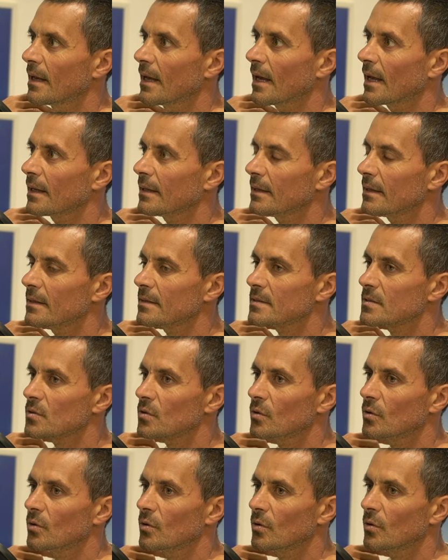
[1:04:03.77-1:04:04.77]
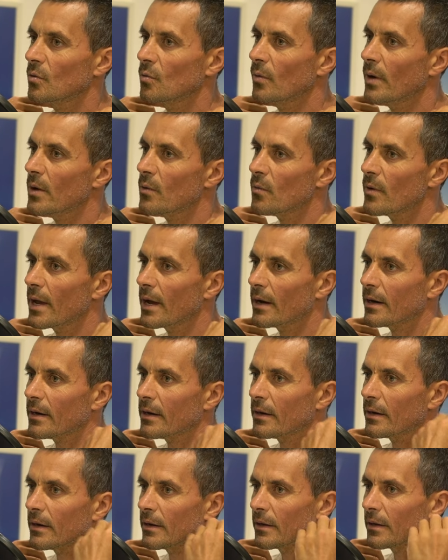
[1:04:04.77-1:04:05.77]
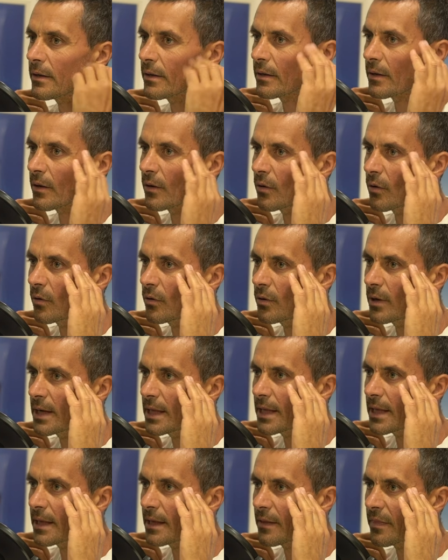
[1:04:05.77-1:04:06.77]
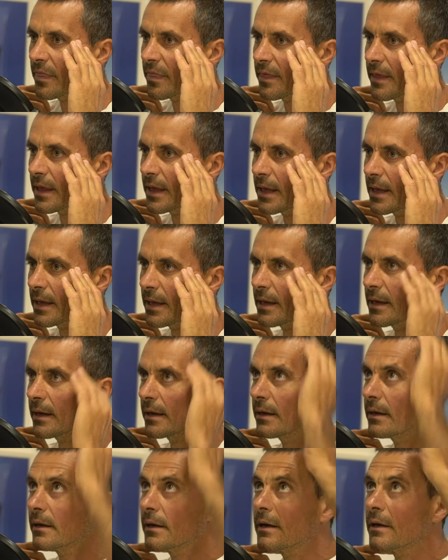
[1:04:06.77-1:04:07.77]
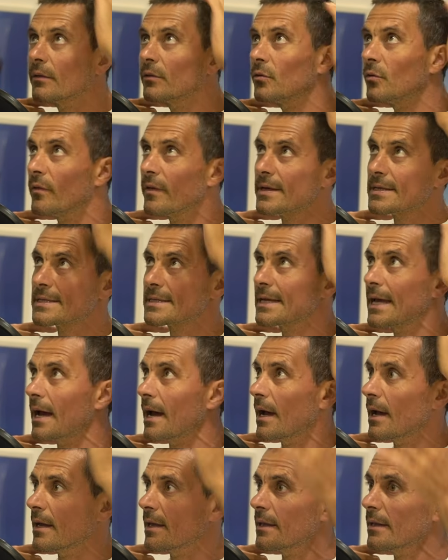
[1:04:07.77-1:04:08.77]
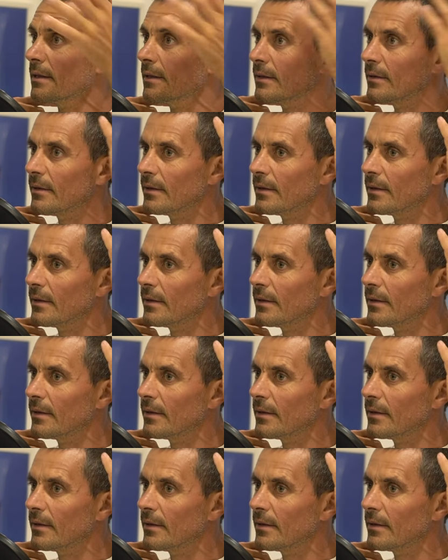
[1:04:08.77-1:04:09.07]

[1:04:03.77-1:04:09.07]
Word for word: and so when we are only thinking to the sky